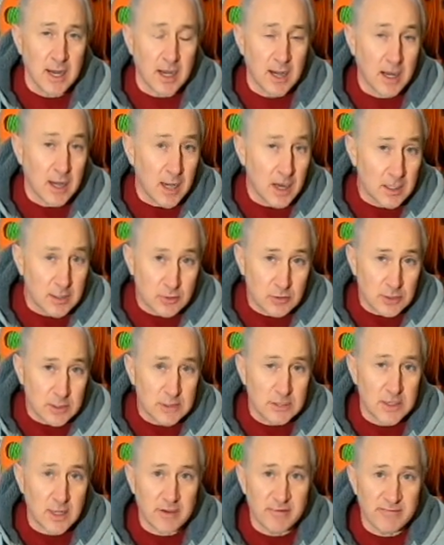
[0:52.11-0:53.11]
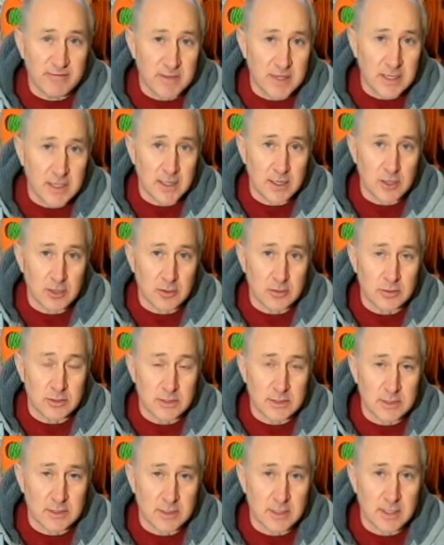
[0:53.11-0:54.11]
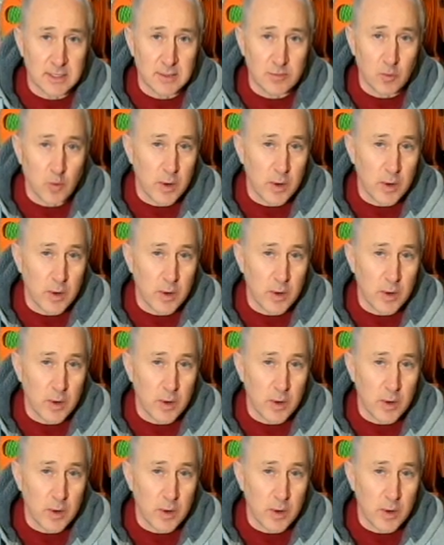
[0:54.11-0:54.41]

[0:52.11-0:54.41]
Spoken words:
hundreds of videos